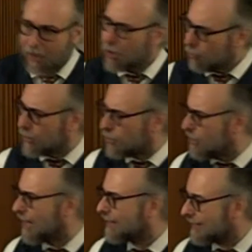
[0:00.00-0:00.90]
We do
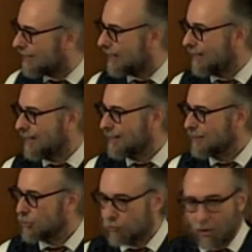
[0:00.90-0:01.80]
not see
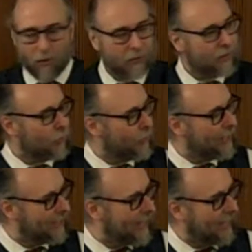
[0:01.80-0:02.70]
struggles to
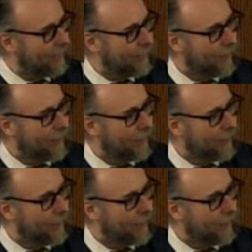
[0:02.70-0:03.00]
reclaim